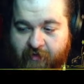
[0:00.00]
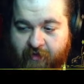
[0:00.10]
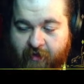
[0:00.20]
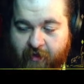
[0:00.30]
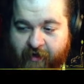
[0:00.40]

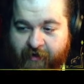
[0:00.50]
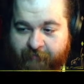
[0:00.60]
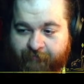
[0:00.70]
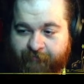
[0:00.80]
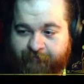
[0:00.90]
Alright.
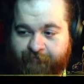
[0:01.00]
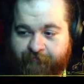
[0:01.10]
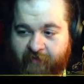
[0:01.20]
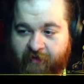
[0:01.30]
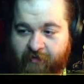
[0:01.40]

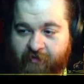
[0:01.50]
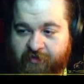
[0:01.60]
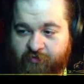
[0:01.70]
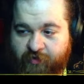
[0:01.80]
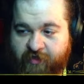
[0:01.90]

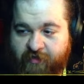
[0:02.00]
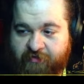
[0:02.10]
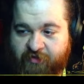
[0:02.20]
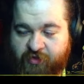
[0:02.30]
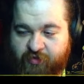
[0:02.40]
Sweet,
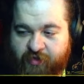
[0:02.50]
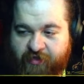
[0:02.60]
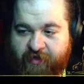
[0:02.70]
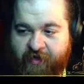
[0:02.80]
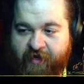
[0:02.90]
sweet, sweet.
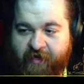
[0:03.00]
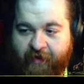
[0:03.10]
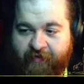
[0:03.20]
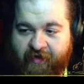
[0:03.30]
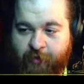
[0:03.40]

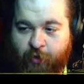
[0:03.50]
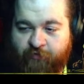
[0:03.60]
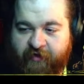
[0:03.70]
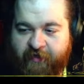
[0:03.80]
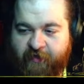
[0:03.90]
And then over
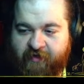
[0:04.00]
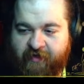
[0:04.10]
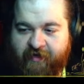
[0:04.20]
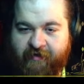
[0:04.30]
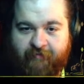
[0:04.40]
here,
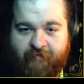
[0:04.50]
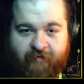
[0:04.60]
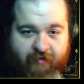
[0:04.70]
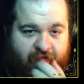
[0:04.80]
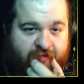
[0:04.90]
right?
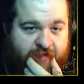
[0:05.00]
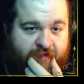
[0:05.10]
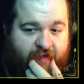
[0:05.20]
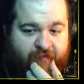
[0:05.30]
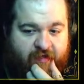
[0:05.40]

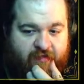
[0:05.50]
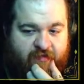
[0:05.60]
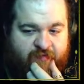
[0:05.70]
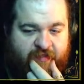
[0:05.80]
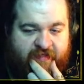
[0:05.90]
I'm gonna do
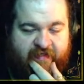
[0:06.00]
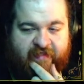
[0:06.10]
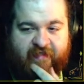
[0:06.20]
this because